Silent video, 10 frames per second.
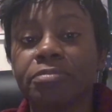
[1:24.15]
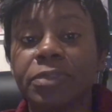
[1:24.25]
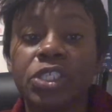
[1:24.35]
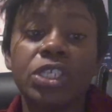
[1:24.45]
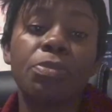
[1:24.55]

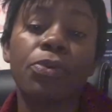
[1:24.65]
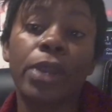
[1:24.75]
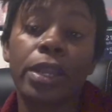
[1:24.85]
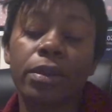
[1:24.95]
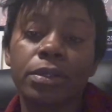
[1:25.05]

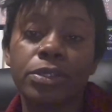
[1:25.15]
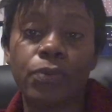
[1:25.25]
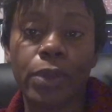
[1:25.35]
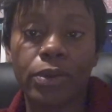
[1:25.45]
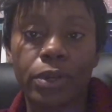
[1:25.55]
shapewear to
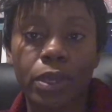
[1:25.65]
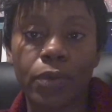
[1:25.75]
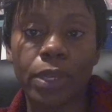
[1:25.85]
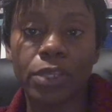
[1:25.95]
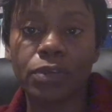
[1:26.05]
wear on your
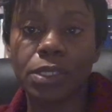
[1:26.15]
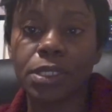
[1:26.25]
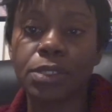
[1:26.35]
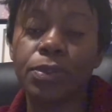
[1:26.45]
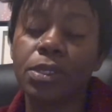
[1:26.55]
wedding
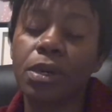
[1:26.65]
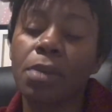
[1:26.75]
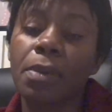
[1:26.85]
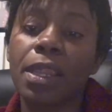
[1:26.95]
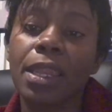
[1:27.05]
dresses. We talk
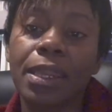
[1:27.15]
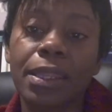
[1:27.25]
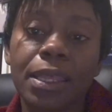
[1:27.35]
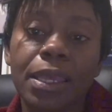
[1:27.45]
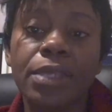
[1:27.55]
about a lot
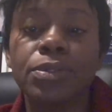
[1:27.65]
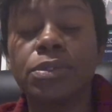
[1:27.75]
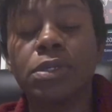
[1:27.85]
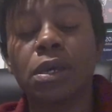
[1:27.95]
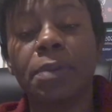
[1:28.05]
of things. We
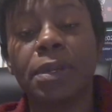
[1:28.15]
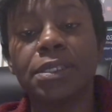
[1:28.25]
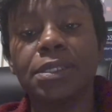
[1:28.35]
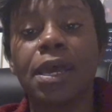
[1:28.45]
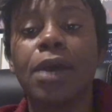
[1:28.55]
talk about the
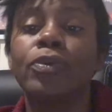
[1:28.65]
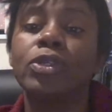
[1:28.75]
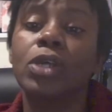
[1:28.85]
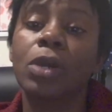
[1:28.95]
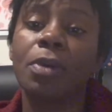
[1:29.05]
style. We
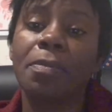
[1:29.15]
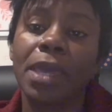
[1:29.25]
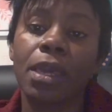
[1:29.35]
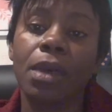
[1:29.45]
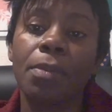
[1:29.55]
talk about
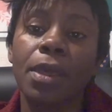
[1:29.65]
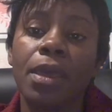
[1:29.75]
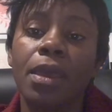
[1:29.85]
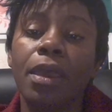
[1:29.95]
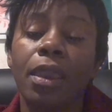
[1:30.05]
makeup,
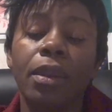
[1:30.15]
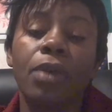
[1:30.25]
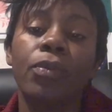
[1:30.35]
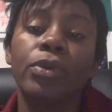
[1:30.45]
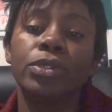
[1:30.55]
and I
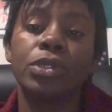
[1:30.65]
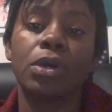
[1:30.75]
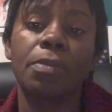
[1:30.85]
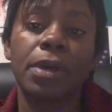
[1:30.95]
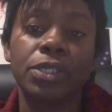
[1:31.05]
want to
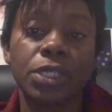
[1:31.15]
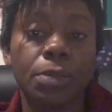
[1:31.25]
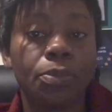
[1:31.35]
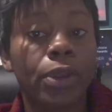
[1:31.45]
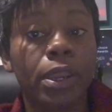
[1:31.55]
talk about
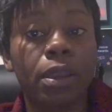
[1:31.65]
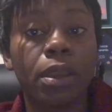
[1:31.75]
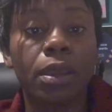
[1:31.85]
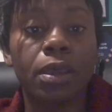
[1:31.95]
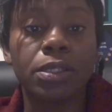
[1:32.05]
shapewear
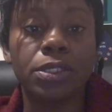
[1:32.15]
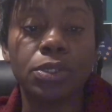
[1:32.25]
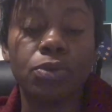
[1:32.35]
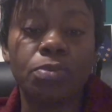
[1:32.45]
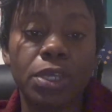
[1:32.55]

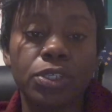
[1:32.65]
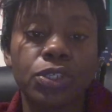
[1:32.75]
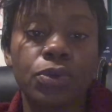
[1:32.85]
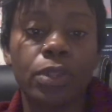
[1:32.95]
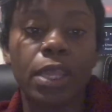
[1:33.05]
to make
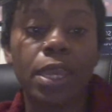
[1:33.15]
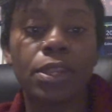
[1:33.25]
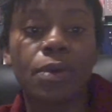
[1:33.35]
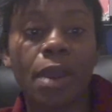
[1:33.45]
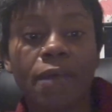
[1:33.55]
sure that
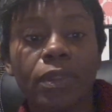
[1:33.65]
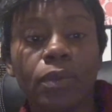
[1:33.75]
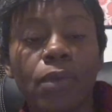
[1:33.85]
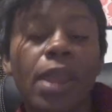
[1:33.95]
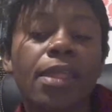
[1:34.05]
you have
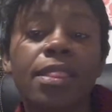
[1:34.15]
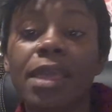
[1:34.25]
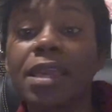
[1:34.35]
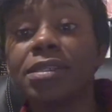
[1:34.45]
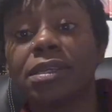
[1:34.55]
the right
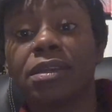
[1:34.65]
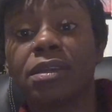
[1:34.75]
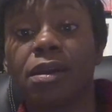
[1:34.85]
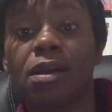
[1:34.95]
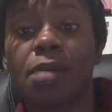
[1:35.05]
things on
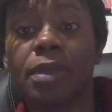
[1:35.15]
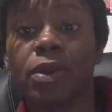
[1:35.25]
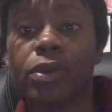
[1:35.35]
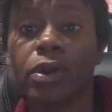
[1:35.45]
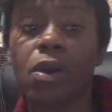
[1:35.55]
your garment,
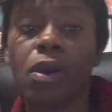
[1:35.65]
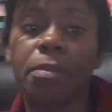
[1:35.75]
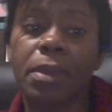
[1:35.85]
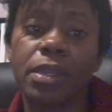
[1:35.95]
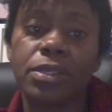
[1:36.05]
on a
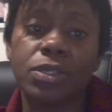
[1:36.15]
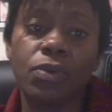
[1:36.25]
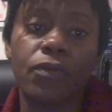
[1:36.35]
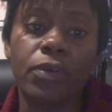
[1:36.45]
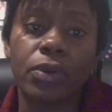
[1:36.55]
garment, and
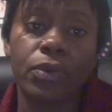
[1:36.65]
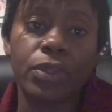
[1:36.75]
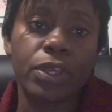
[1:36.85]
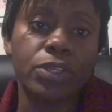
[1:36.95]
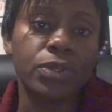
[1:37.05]
so far on
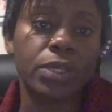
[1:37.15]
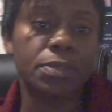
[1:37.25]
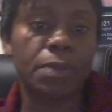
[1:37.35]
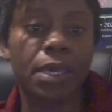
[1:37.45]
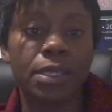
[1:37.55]
your dress,
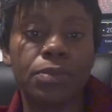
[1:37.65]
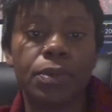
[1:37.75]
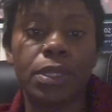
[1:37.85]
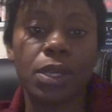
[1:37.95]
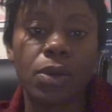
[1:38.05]
because
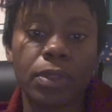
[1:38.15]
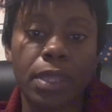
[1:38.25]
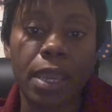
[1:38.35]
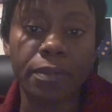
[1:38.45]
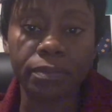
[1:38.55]
we know that